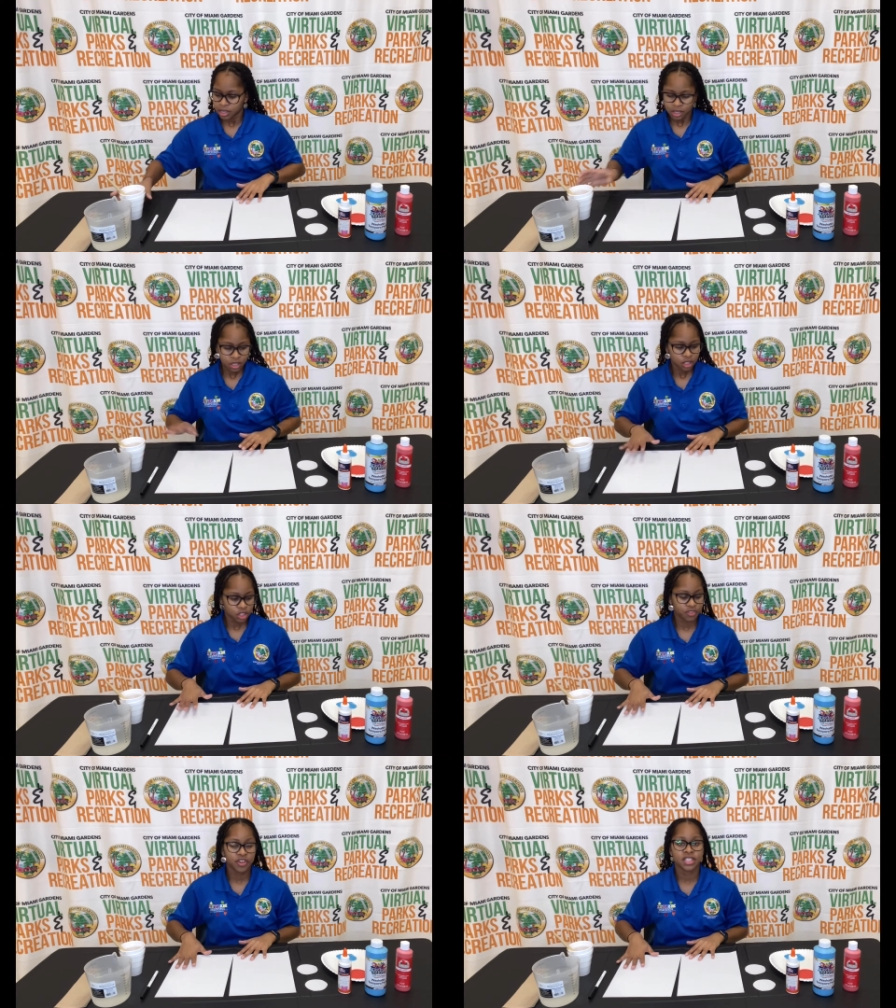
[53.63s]

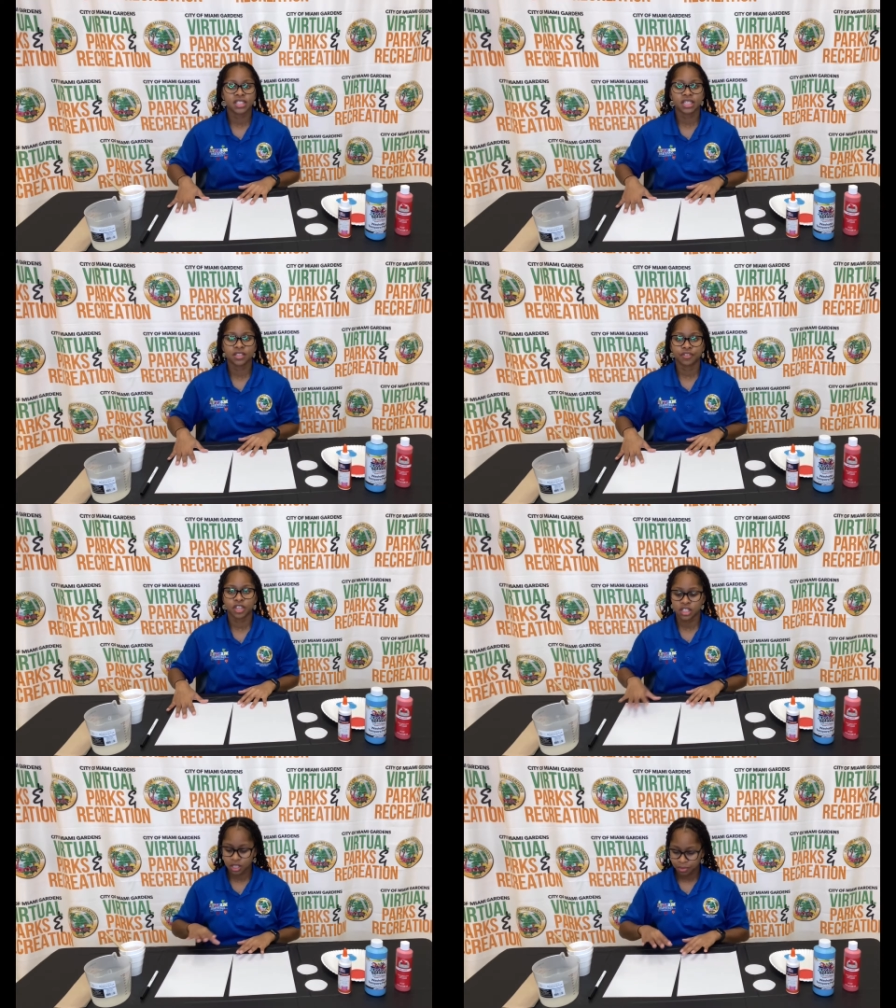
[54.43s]
So first things
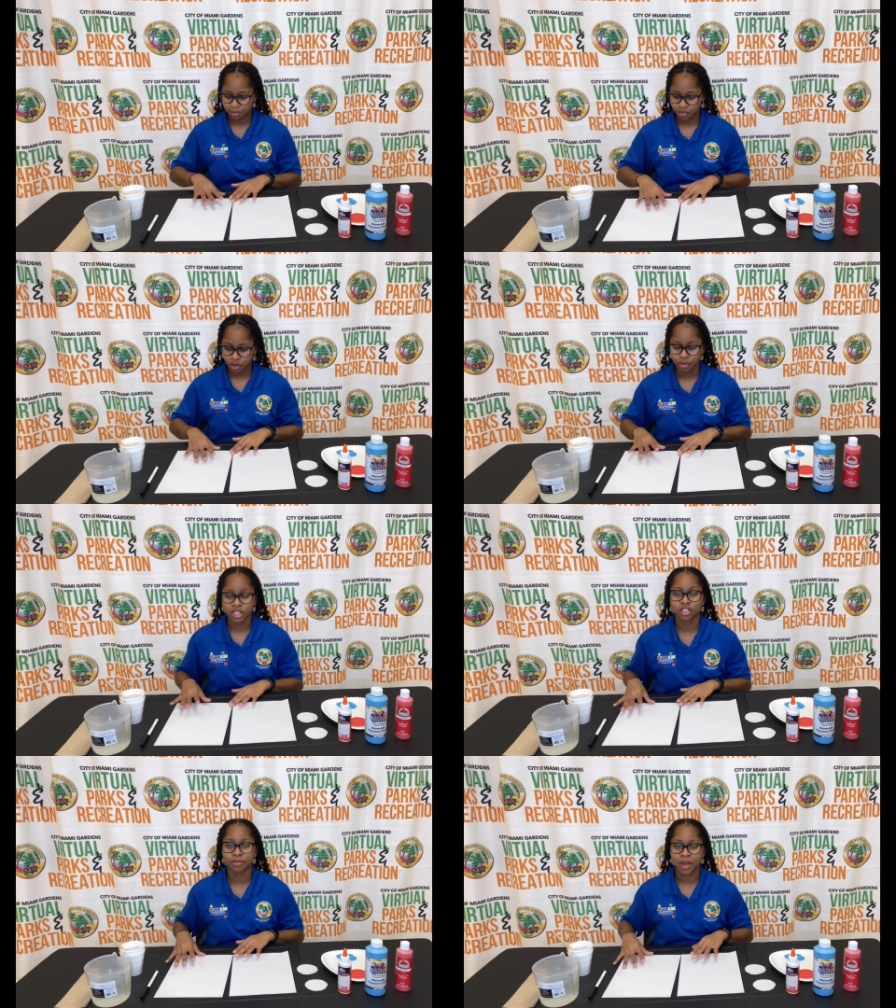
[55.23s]
first, before we
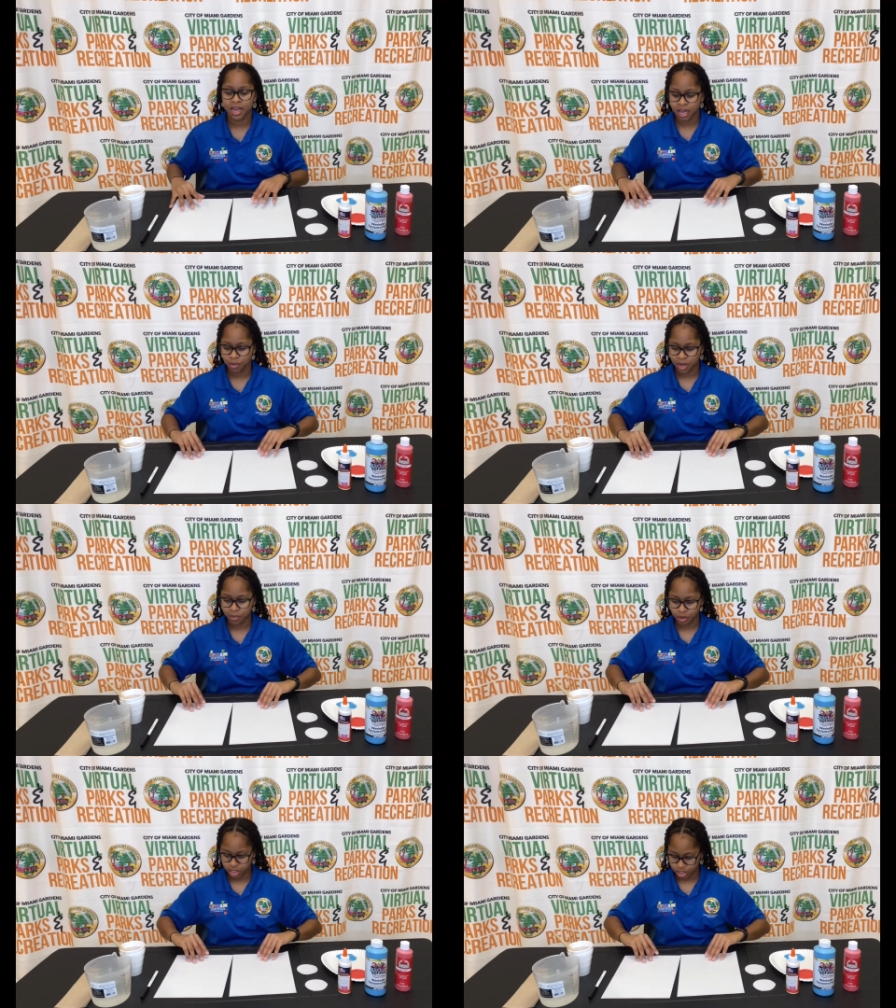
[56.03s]
start painting, what I'm
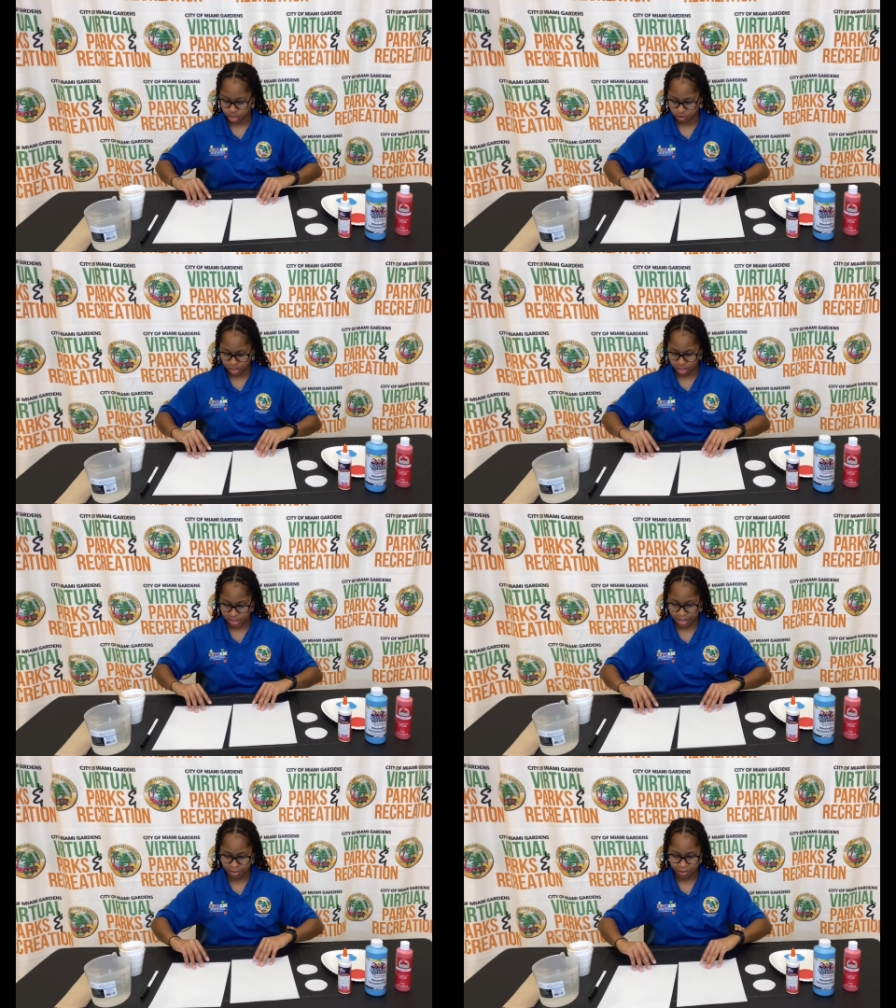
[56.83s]
gonna do is just
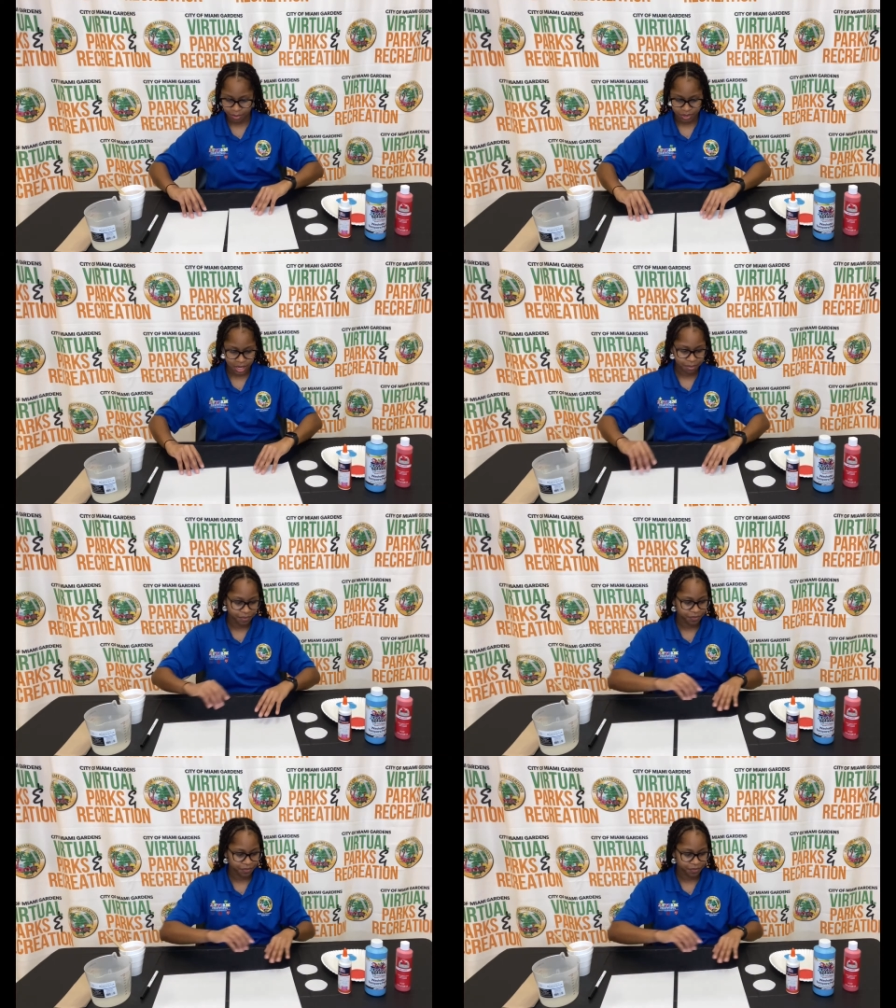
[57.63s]
slide my papers up,